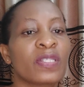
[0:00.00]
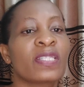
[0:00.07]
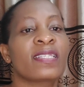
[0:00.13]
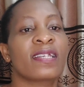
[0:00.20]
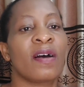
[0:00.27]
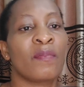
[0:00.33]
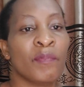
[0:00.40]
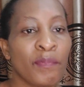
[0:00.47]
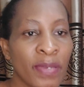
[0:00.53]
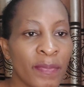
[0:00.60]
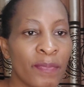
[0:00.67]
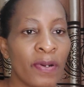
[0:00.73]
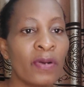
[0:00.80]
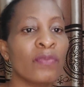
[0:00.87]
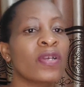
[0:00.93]
Some
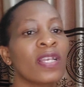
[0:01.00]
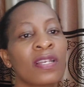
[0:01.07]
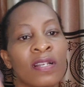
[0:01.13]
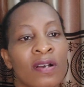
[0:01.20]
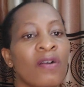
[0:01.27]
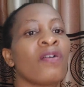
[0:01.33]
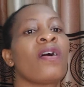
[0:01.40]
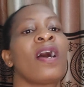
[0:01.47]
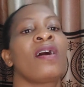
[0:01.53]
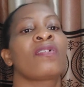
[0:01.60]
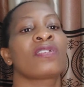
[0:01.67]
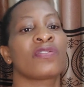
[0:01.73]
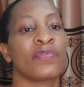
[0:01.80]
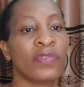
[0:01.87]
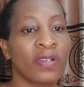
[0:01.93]
people will go
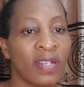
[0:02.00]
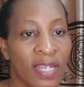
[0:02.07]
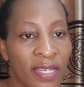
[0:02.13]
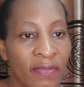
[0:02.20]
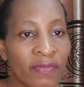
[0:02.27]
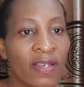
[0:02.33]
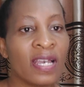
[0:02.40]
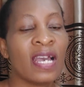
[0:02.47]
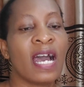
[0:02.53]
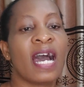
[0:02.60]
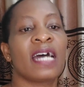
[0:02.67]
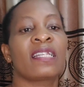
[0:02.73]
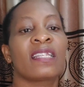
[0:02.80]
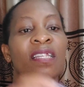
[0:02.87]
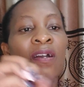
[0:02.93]
out for leave
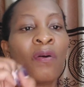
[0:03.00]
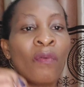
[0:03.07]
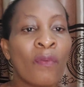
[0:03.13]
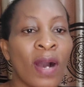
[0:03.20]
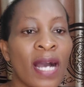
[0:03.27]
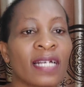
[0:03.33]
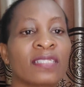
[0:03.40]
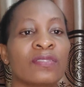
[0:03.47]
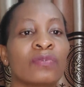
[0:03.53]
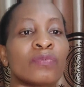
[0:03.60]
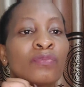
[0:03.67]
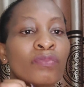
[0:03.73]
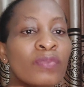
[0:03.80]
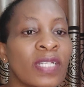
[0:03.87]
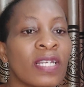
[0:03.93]
and their works
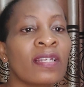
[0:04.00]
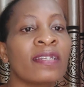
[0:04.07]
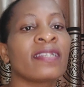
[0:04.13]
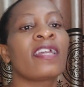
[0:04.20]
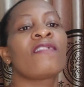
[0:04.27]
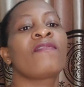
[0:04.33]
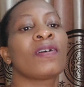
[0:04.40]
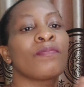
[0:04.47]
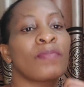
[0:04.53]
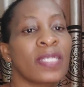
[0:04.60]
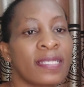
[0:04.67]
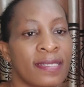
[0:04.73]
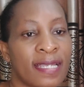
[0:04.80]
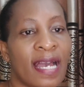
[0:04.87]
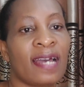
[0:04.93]
will never
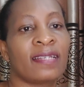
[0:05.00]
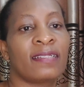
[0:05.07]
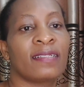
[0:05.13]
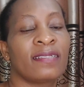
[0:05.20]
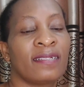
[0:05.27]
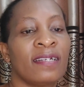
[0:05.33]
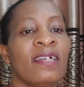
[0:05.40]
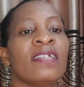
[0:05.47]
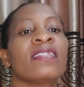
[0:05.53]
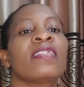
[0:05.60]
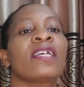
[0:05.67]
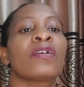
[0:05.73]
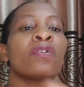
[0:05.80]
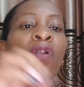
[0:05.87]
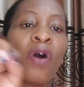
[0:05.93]
be done.
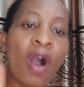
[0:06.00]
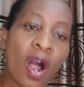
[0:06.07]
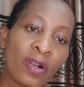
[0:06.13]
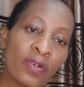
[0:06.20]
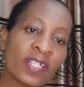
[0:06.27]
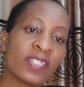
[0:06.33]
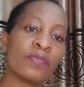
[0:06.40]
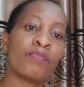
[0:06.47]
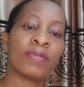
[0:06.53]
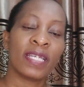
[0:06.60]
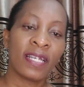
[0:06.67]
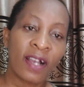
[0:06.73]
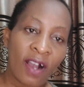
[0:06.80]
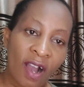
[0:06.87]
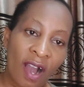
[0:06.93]
They will always
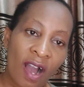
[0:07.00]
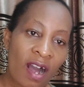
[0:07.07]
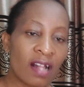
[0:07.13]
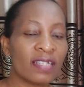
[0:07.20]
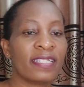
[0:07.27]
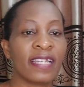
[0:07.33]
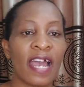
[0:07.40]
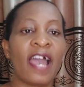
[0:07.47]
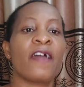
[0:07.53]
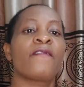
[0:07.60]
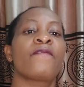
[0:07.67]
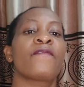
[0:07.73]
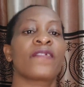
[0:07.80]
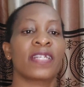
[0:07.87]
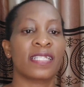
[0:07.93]
be called
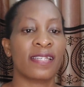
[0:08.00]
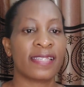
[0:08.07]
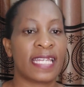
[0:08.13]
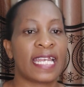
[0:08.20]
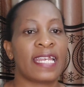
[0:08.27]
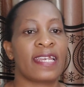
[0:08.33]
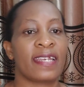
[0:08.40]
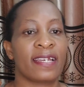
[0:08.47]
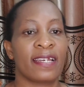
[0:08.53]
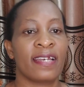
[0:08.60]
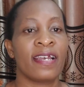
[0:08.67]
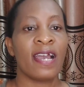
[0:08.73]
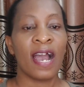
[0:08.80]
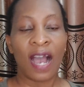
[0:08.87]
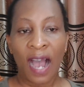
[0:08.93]
every day.
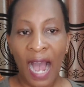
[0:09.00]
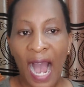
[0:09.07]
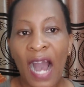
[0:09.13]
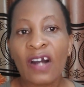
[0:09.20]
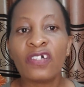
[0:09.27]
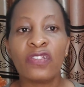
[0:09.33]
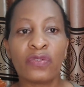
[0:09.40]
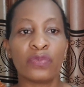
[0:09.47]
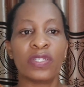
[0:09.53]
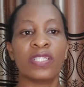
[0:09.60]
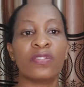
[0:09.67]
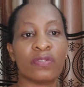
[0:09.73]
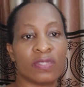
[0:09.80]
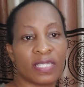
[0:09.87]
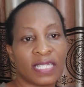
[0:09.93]
How do
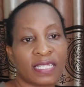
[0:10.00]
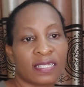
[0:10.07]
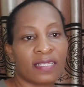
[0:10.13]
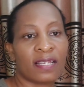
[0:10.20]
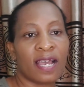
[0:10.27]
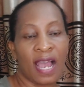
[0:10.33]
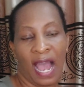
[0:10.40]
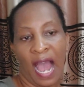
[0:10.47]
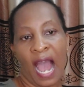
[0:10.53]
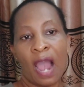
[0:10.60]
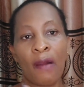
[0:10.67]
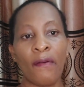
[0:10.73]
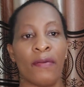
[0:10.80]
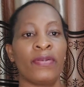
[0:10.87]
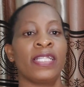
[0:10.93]
we do this?
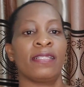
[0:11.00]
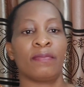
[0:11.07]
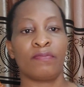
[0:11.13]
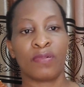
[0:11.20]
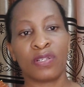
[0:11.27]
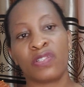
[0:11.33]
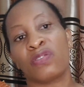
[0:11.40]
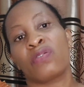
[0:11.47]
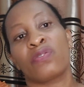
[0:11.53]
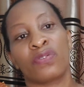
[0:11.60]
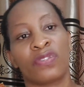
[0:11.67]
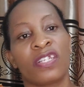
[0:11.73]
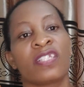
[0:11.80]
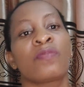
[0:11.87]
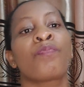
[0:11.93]
How are we supposed to
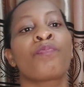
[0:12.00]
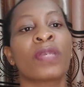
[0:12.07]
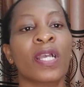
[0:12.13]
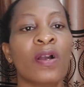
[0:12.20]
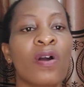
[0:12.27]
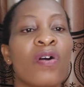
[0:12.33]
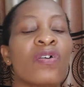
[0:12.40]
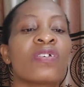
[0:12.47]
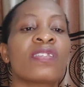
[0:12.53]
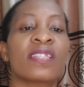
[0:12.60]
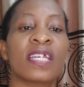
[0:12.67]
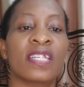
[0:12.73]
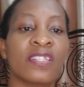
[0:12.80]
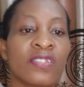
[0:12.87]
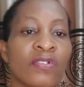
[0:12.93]
do this?
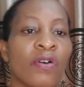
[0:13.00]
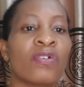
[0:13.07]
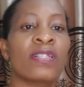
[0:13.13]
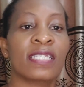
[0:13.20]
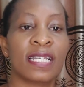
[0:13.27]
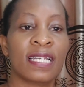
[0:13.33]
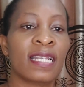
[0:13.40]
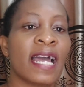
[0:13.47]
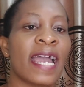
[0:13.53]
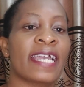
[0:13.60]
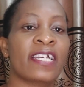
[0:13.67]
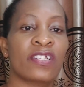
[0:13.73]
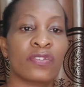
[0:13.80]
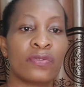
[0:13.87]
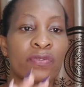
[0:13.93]
Because they don't
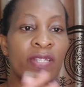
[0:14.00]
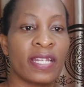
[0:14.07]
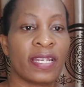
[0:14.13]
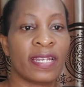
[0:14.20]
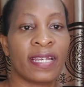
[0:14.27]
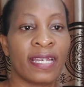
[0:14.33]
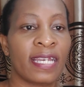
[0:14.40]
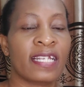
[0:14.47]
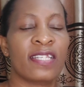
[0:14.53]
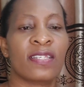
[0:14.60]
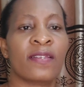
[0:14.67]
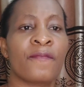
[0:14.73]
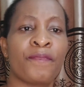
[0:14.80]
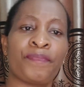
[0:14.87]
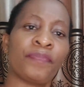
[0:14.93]
like to delegate.